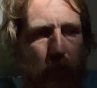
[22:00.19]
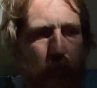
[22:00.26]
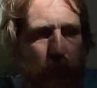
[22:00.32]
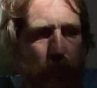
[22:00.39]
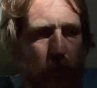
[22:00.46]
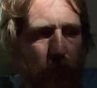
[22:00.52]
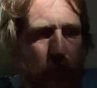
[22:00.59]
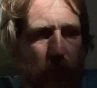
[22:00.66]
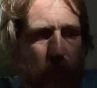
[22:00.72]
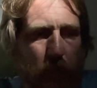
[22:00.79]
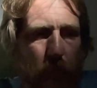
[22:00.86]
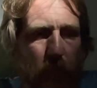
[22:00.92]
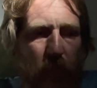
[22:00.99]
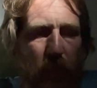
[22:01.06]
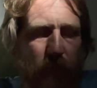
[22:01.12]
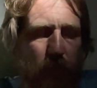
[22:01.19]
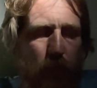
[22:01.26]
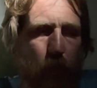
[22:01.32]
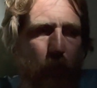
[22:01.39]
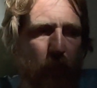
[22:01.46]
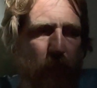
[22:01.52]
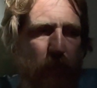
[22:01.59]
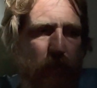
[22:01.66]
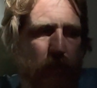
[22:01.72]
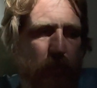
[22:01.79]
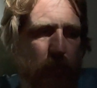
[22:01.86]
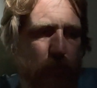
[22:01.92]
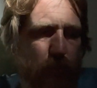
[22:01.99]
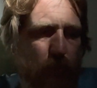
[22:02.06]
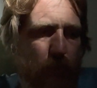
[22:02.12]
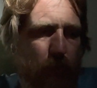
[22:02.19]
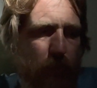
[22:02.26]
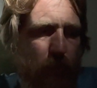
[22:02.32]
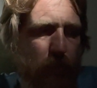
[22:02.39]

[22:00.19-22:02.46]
So I think I'm going to have to go back to the trailhead,